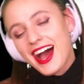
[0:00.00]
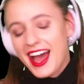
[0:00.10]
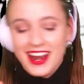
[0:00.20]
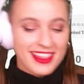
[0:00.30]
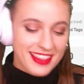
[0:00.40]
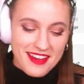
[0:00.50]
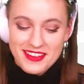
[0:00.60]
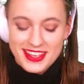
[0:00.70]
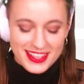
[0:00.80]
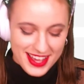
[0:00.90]
I love
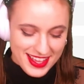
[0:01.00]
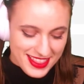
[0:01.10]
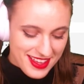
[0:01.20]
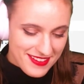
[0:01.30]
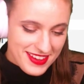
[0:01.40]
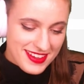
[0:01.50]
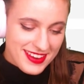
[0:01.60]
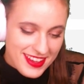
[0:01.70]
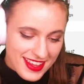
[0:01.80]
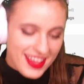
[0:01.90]
it.
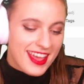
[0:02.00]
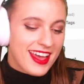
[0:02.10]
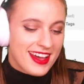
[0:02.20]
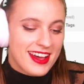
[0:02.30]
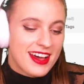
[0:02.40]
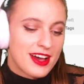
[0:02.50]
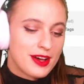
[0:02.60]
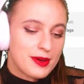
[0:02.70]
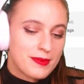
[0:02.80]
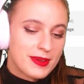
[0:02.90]
And
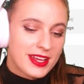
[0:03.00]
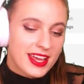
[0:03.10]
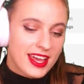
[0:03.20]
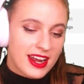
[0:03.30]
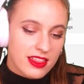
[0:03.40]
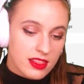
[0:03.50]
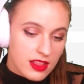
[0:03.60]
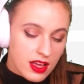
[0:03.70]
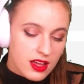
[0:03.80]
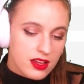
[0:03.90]
I
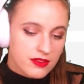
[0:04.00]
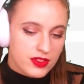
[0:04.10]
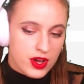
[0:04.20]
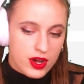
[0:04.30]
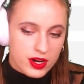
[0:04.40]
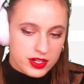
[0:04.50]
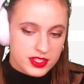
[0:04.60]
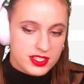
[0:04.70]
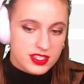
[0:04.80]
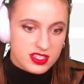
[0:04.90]
love the
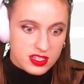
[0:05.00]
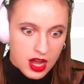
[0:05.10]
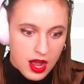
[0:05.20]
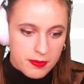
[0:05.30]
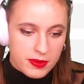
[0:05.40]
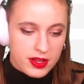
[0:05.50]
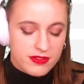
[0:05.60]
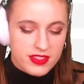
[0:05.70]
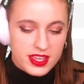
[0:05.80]
hard stop of